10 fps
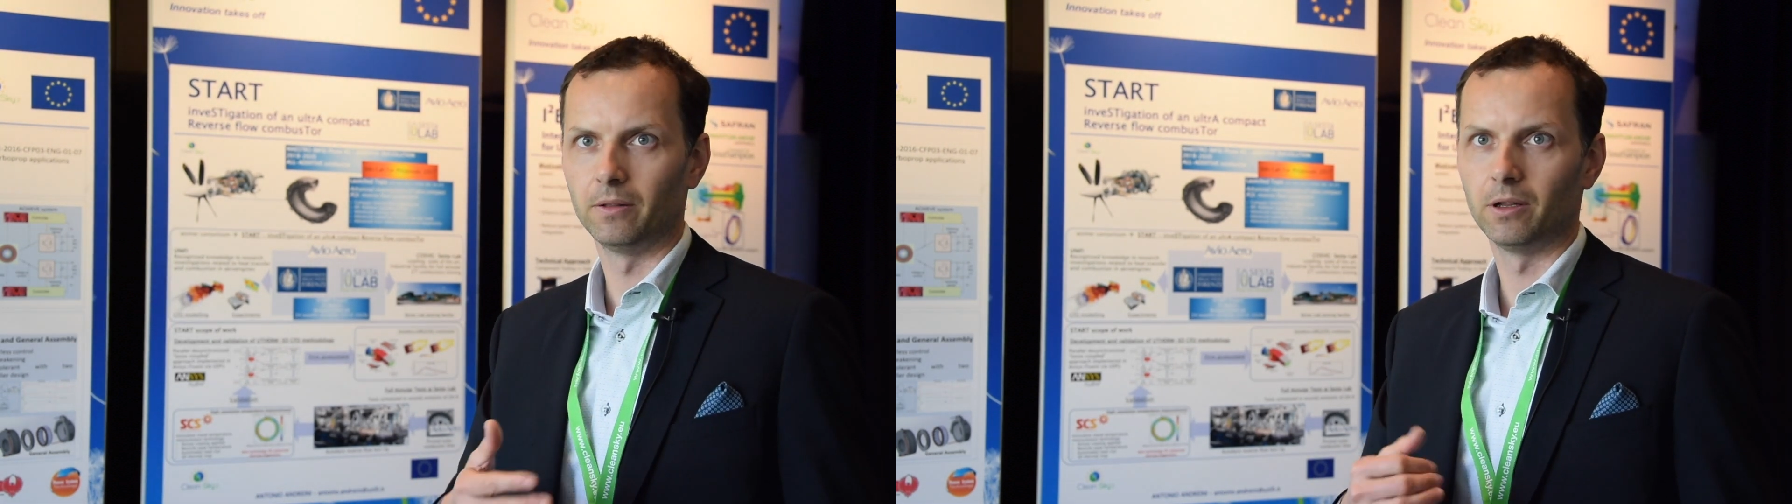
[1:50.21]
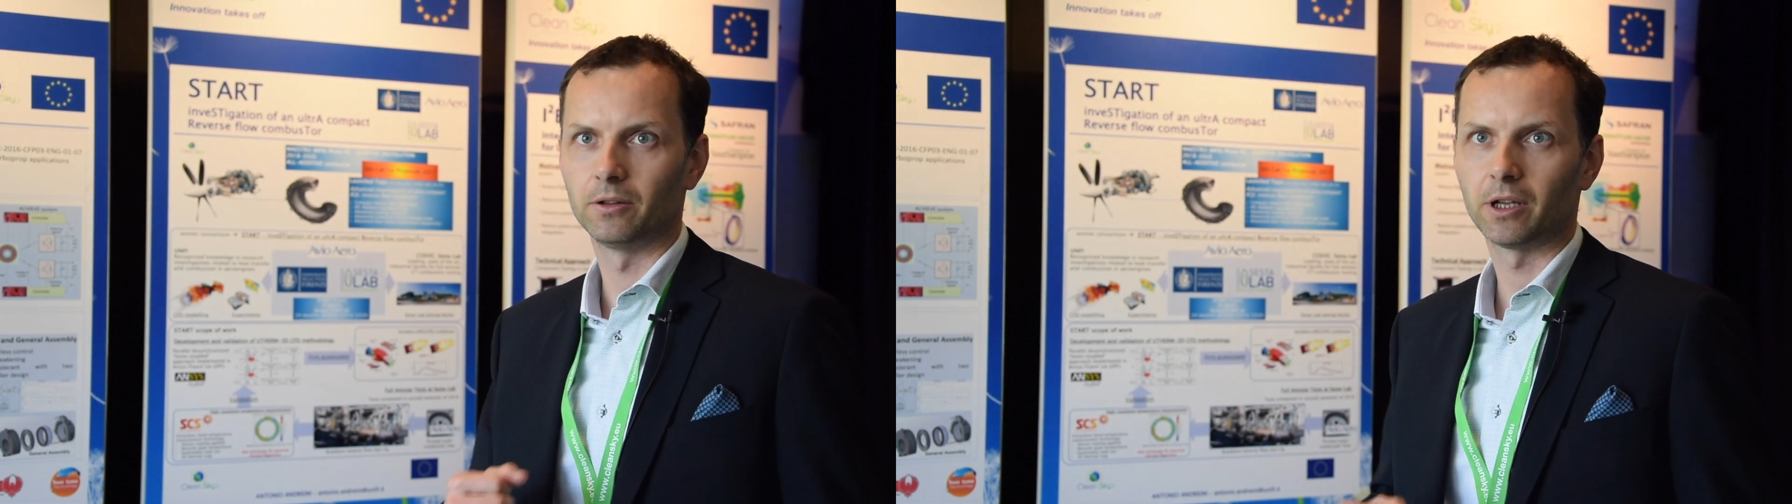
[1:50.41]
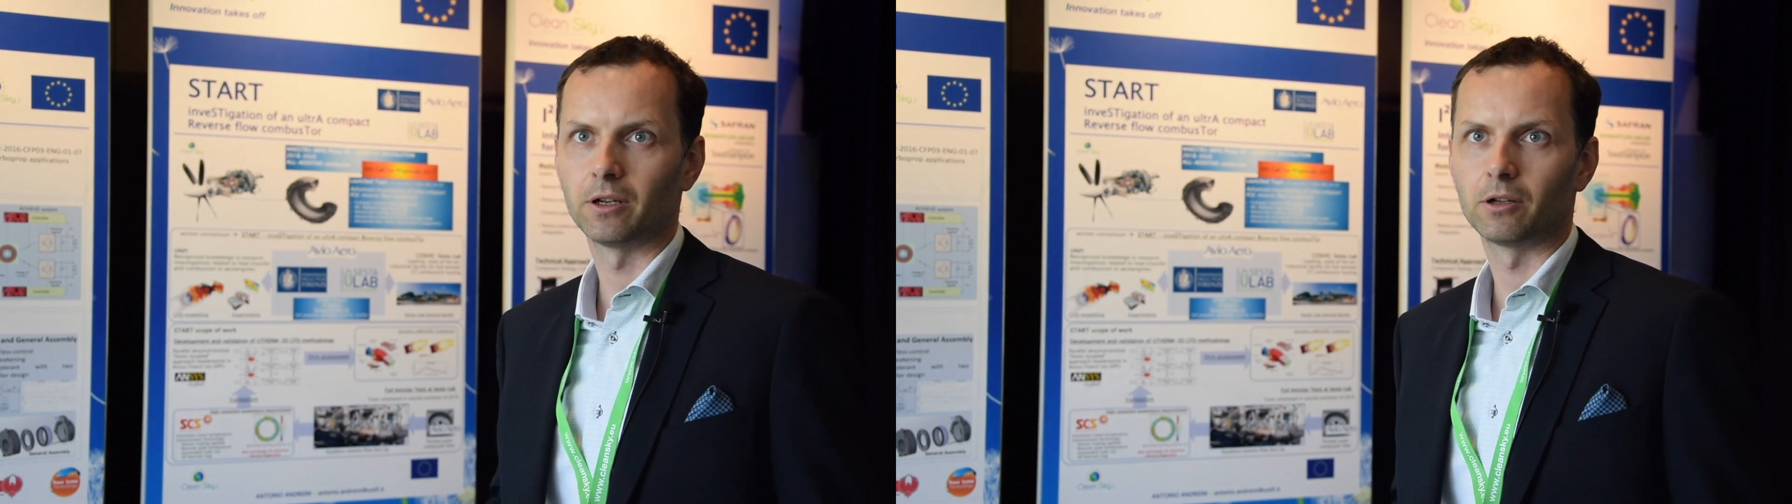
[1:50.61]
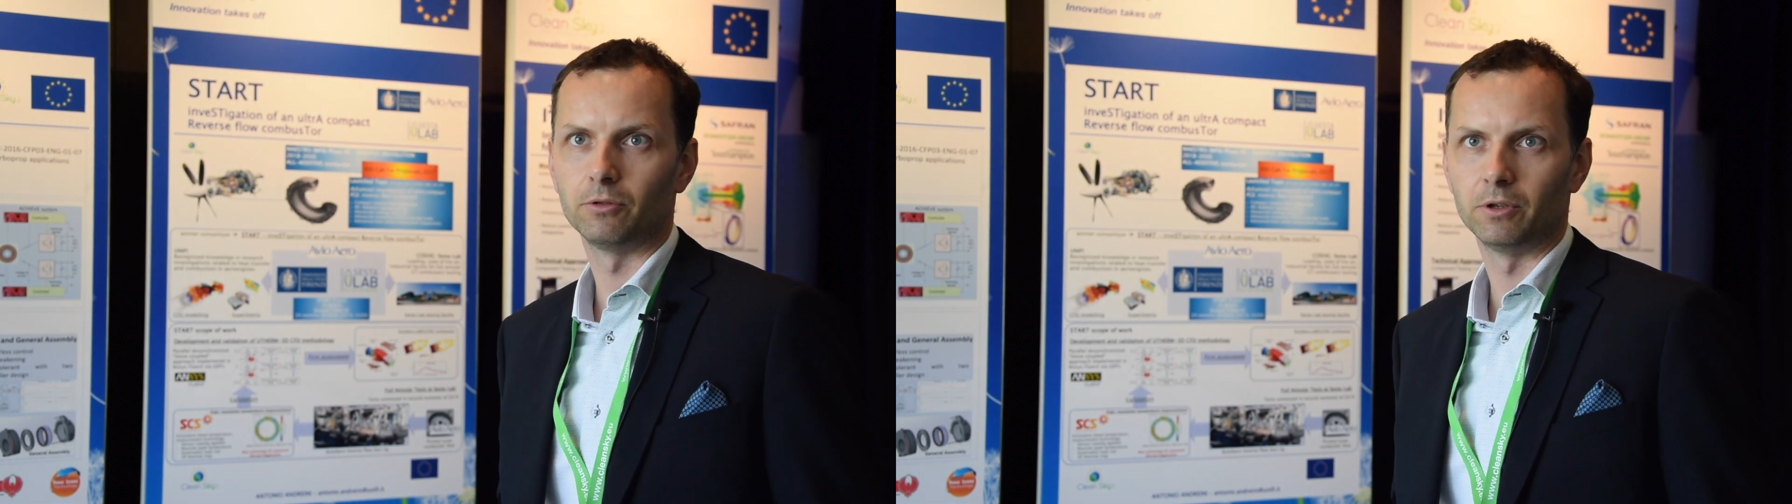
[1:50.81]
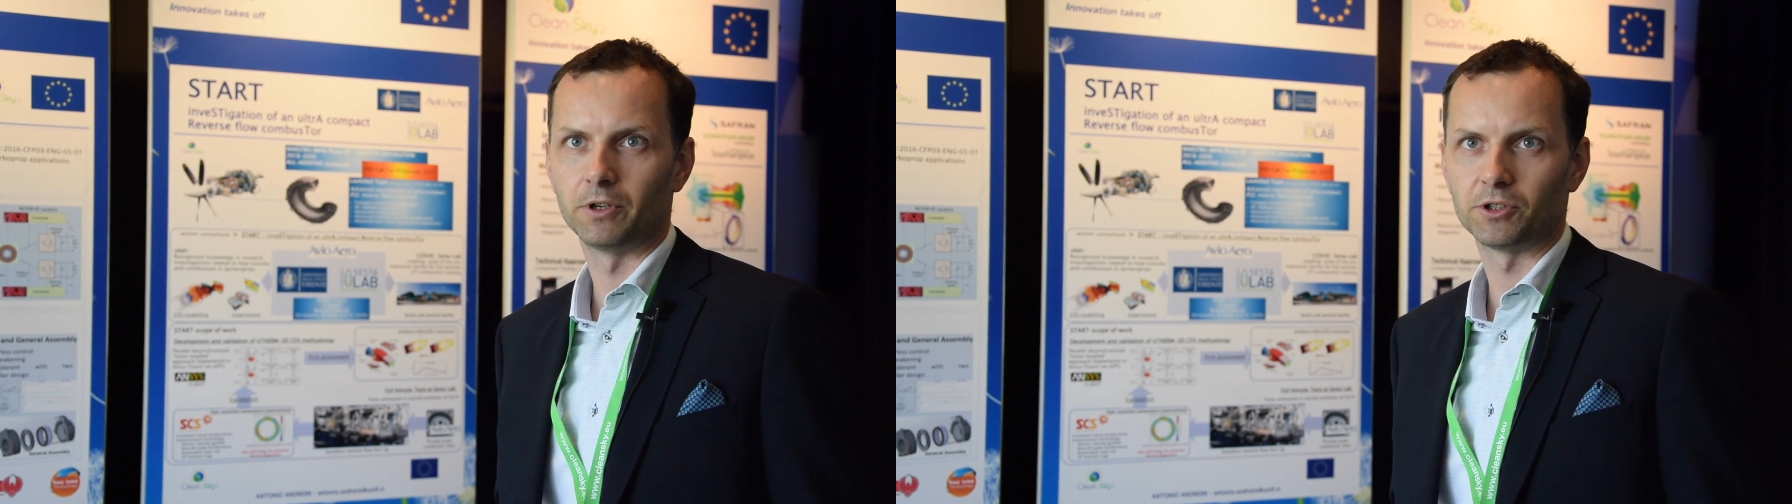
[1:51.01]
in the
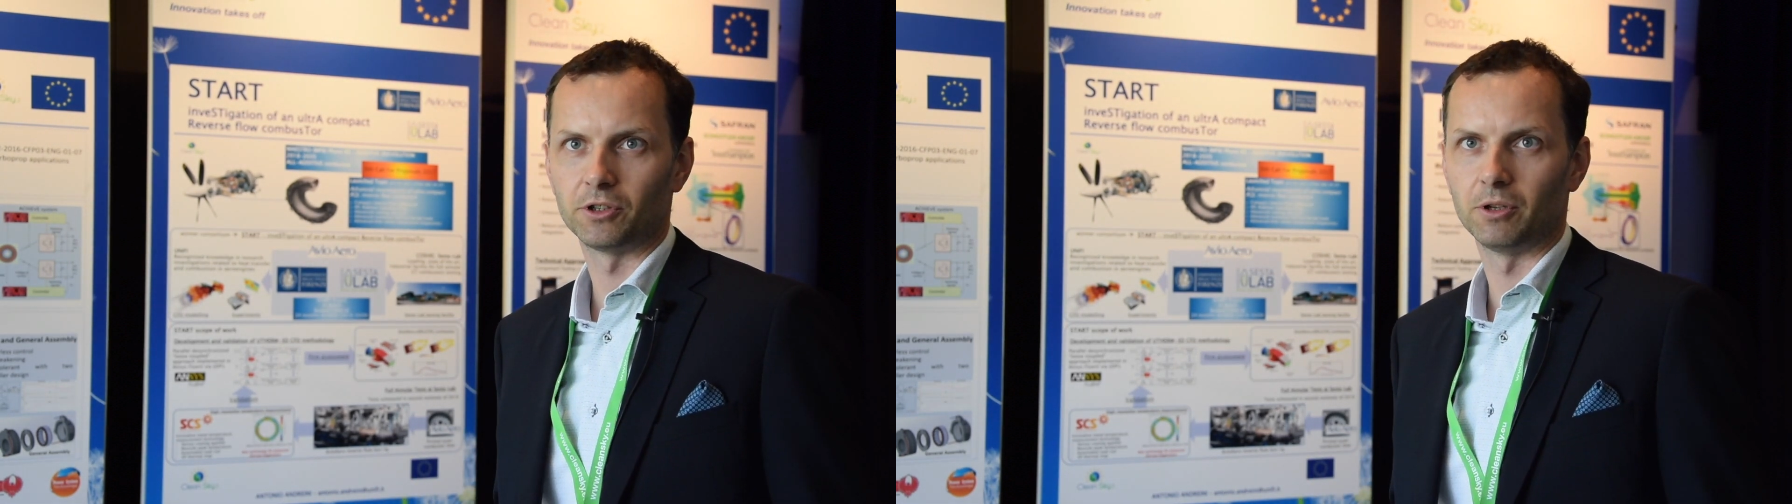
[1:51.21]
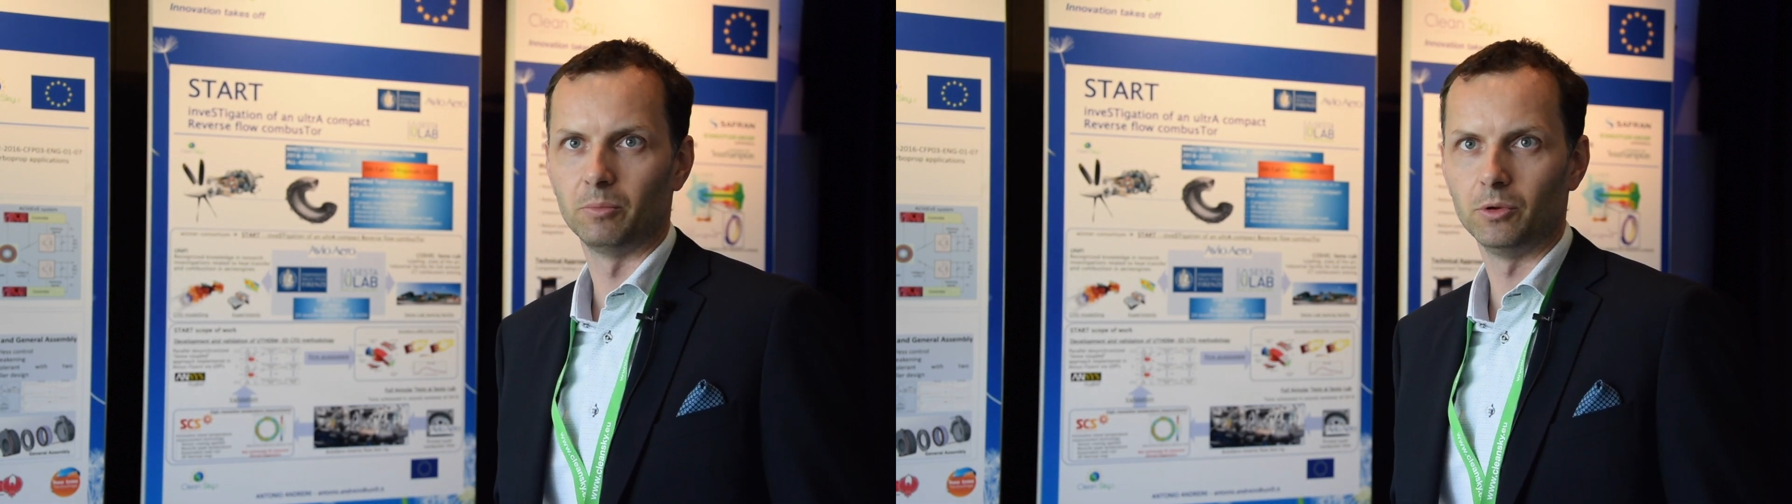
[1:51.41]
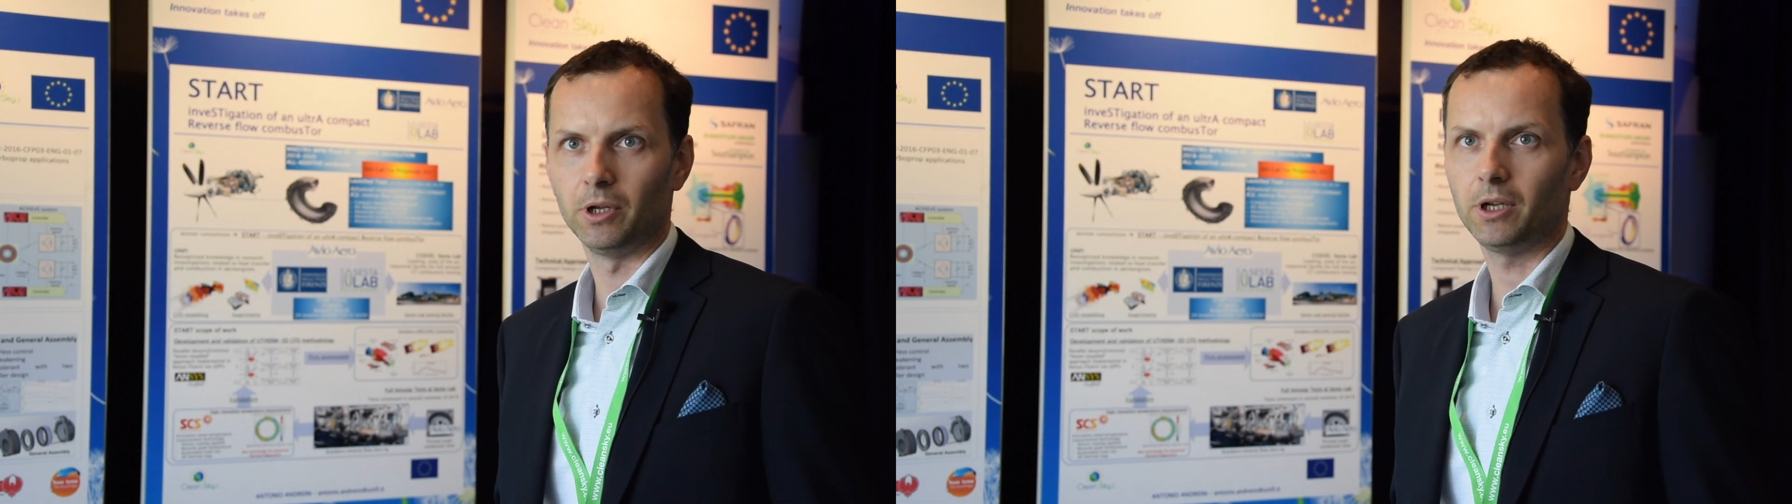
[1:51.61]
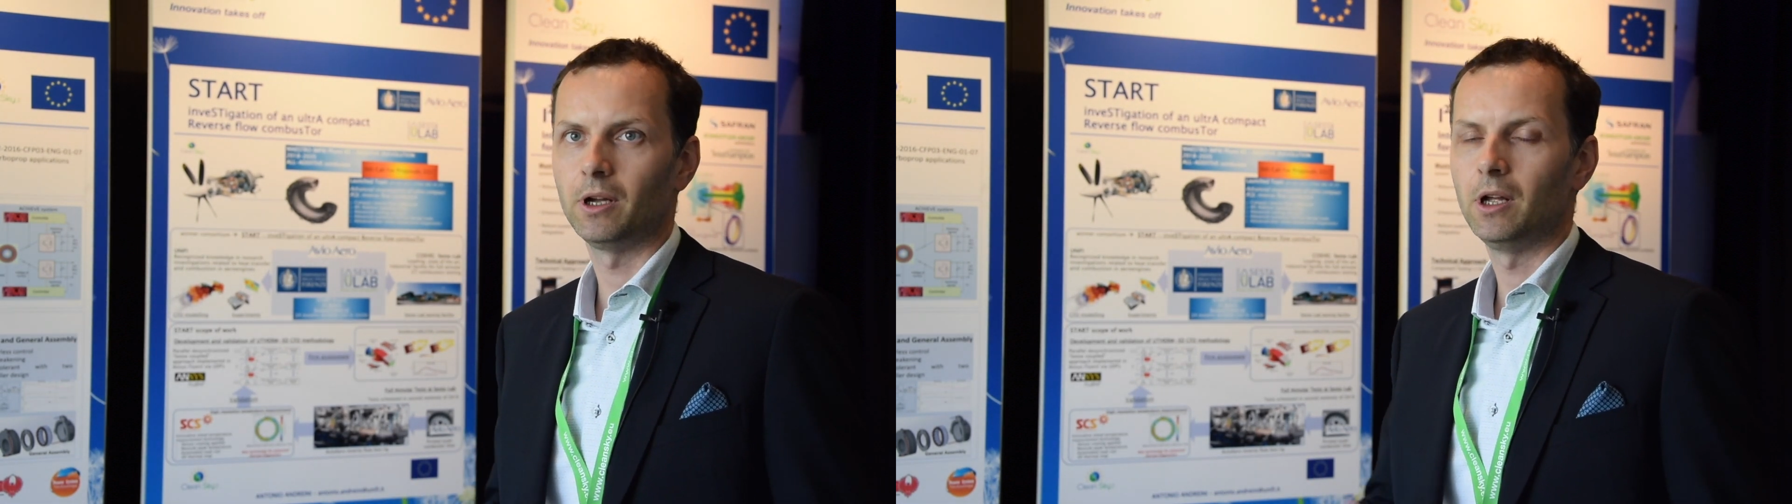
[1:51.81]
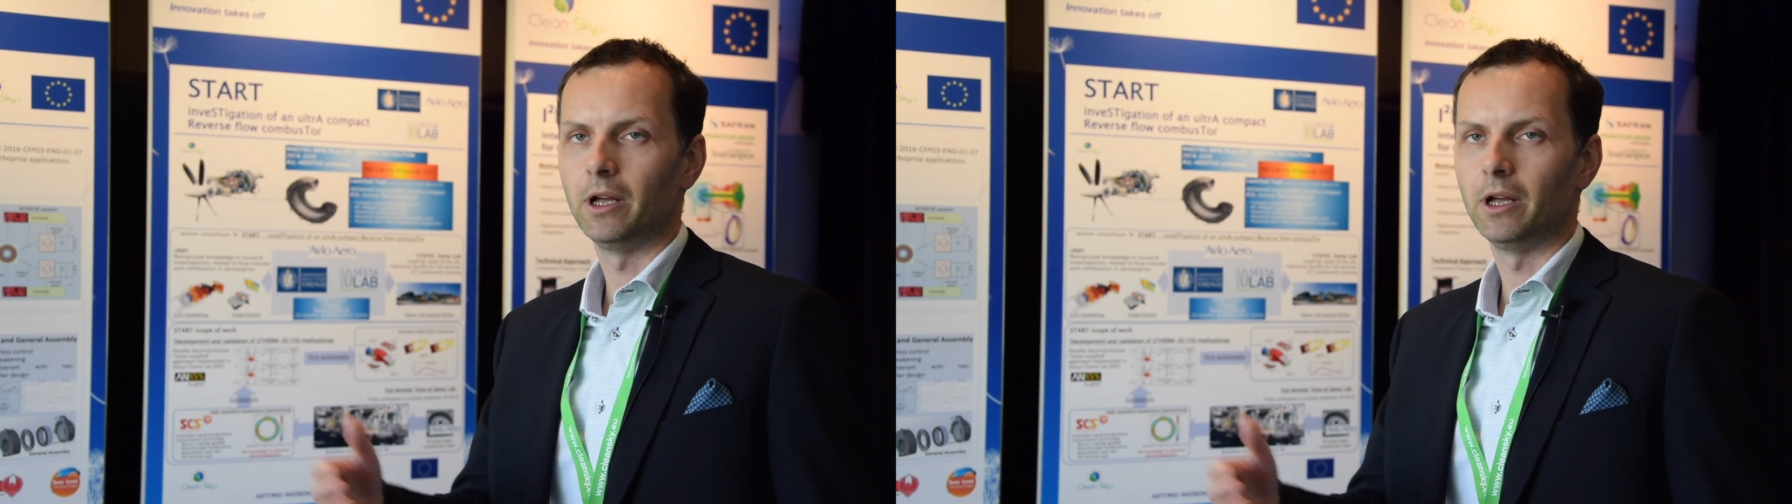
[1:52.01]
Technical University in Munich,